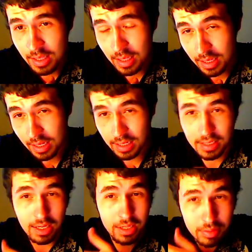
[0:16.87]
and
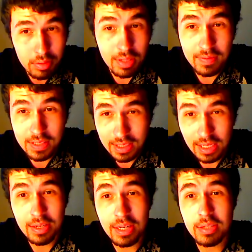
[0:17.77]
I do love this
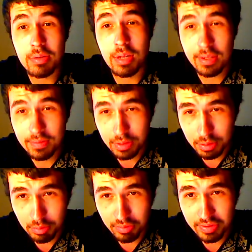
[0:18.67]
account. I do love
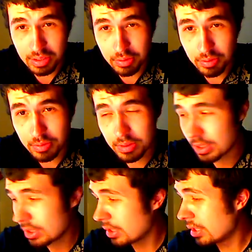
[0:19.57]
doing reviews.
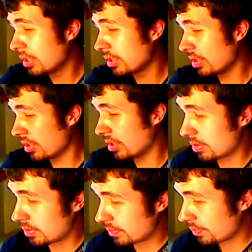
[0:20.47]

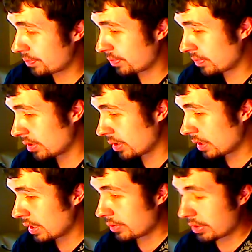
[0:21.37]
So,
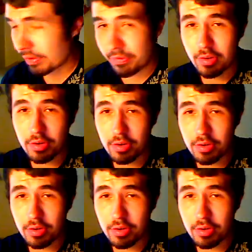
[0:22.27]
without further